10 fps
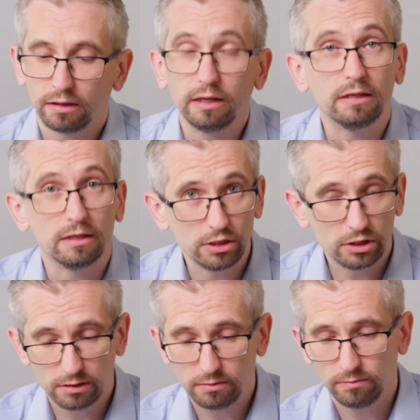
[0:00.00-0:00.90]
In
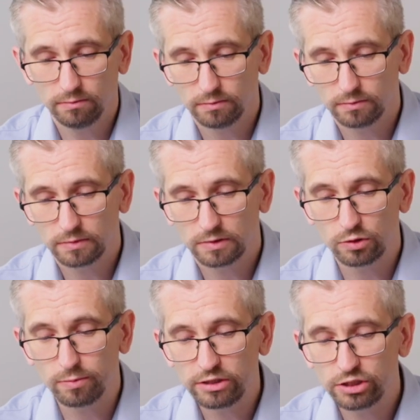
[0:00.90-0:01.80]
addition to
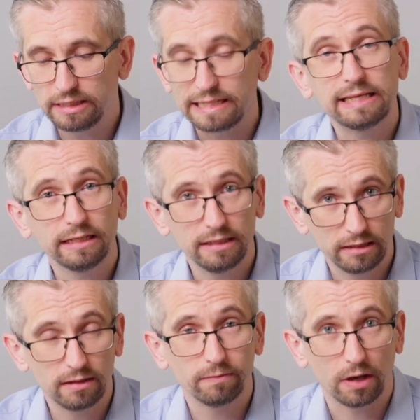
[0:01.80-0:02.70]
matching exactly the
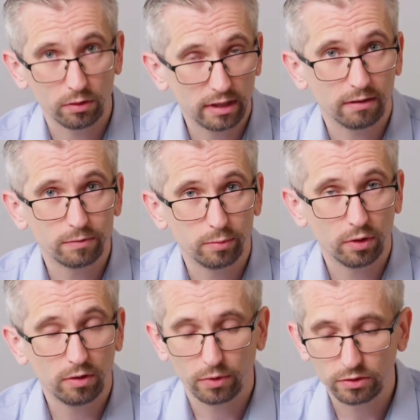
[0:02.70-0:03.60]
given outline of the
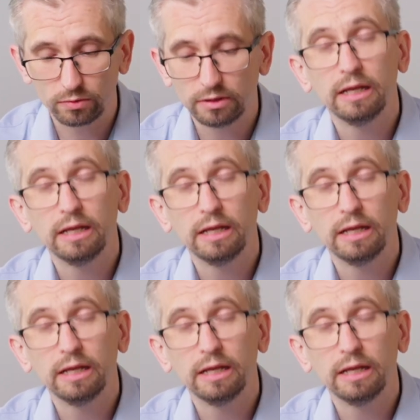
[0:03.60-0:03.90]
power module,